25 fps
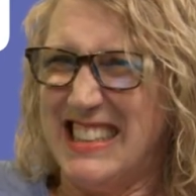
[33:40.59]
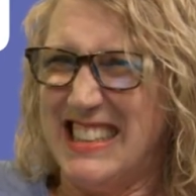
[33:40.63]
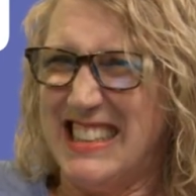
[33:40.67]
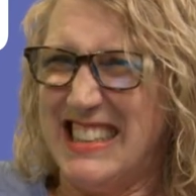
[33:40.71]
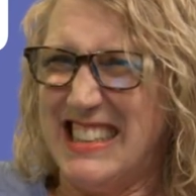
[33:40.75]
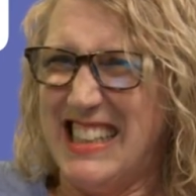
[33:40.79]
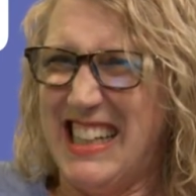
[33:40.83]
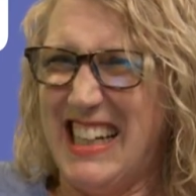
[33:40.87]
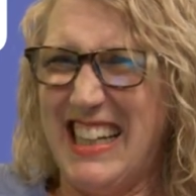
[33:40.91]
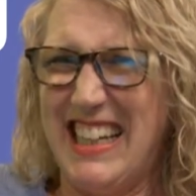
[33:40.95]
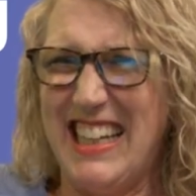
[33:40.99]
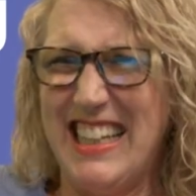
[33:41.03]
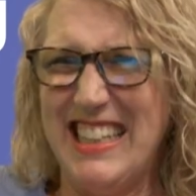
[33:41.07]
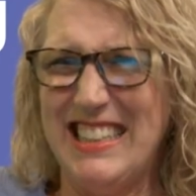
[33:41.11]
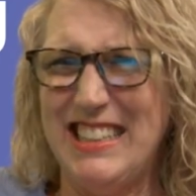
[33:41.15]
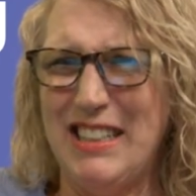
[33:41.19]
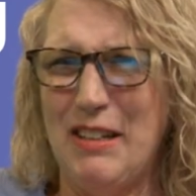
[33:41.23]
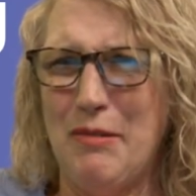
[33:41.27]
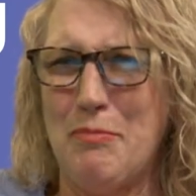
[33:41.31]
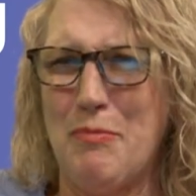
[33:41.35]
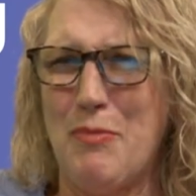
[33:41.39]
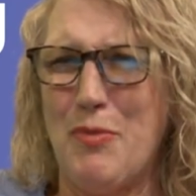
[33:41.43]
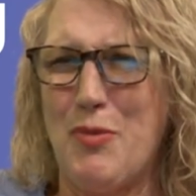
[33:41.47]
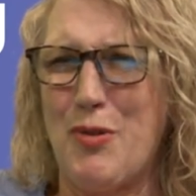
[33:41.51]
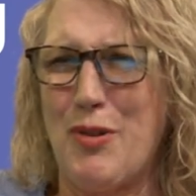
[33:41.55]
I guess
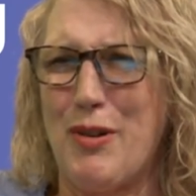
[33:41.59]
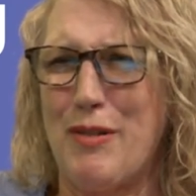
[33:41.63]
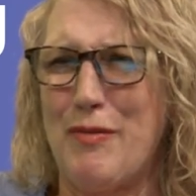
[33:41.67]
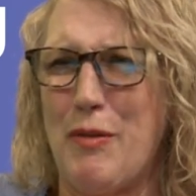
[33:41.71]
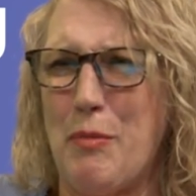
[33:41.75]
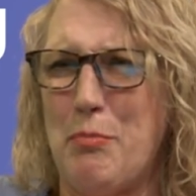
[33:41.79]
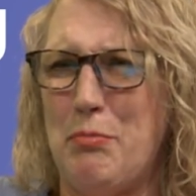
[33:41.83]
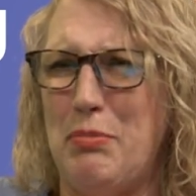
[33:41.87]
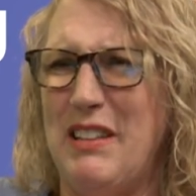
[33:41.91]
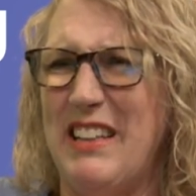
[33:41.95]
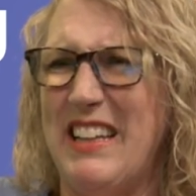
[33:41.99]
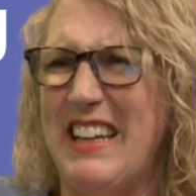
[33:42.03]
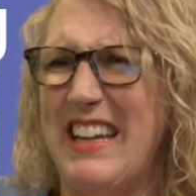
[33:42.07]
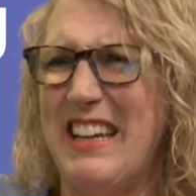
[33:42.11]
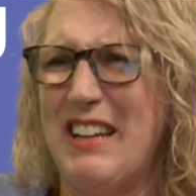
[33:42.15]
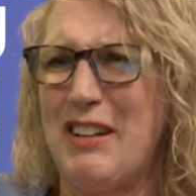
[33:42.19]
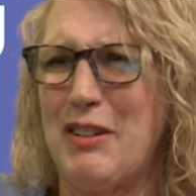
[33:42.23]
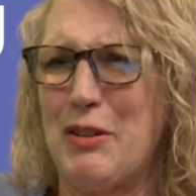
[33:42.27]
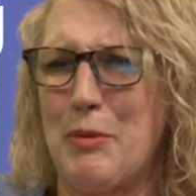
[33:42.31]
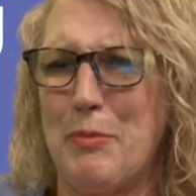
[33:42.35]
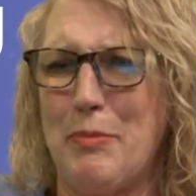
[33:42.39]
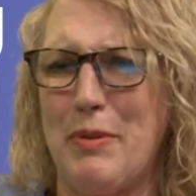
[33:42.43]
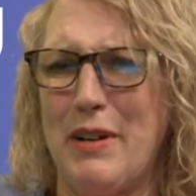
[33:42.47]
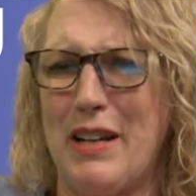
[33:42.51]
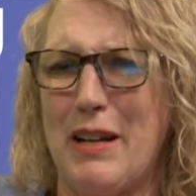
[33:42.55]
I'm more of a planner,
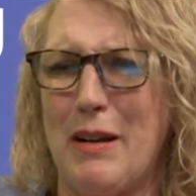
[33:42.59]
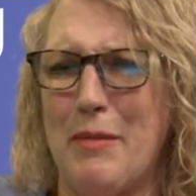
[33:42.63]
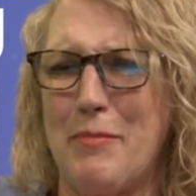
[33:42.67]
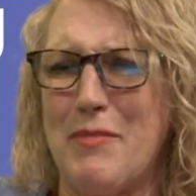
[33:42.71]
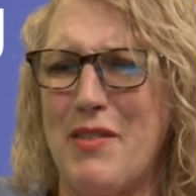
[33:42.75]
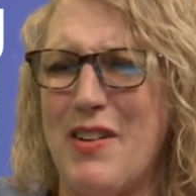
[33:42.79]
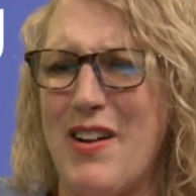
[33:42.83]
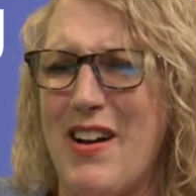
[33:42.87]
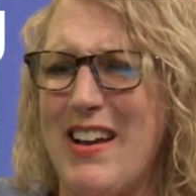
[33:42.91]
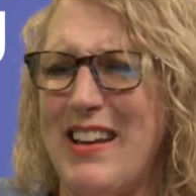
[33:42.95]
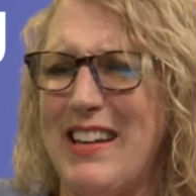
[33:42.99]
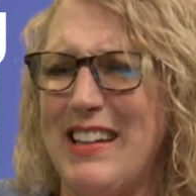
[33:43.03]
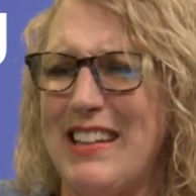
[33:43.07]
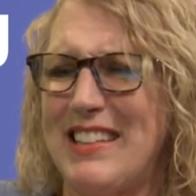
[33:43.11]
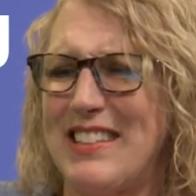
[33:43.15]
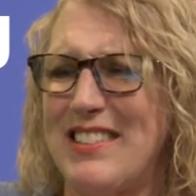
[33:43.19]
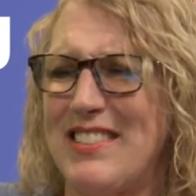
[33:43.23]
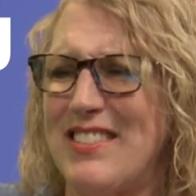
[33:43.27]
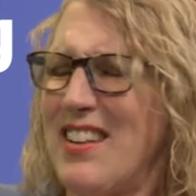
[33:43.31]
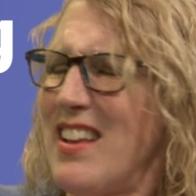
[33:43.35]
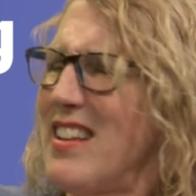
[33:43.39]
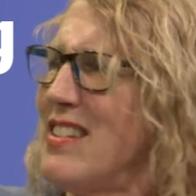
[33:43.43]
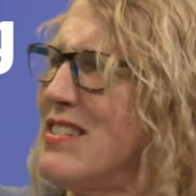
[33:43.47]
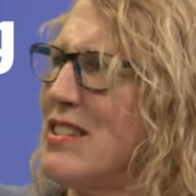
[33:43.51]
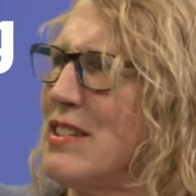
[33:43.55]
but I'm not
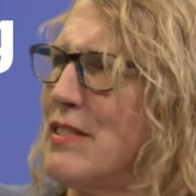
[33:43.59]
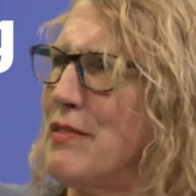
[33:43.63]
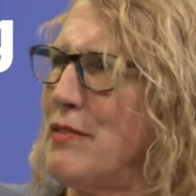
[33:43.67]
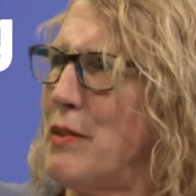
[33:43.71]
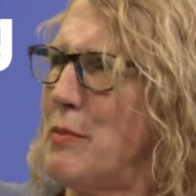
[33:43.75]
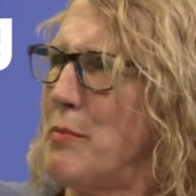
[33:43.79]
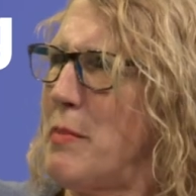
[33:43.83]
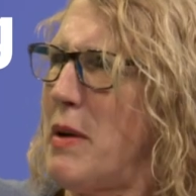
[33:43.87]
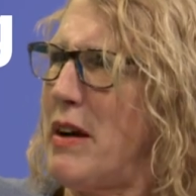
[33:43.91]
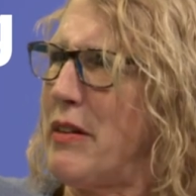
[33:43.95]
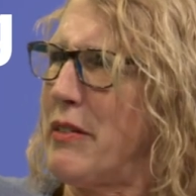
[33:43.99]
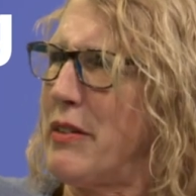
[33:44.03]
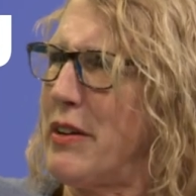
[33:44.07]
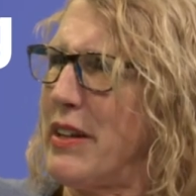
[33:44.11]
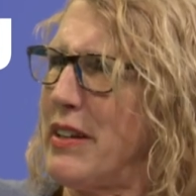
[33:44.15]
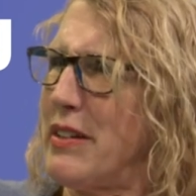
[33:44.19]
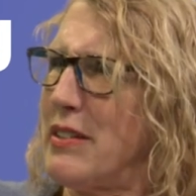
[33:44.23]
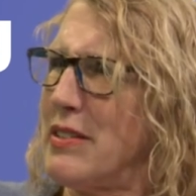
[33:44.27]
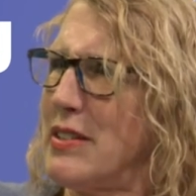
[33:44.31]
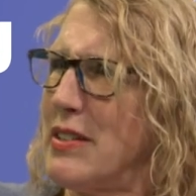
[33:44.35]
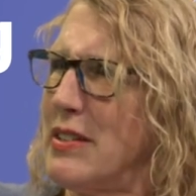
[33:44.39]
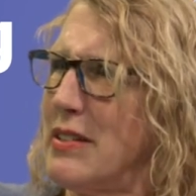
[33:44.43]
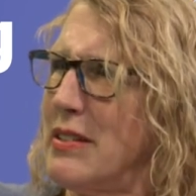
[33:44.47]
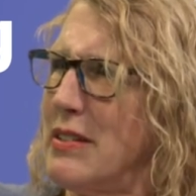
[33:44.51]
excessive about it.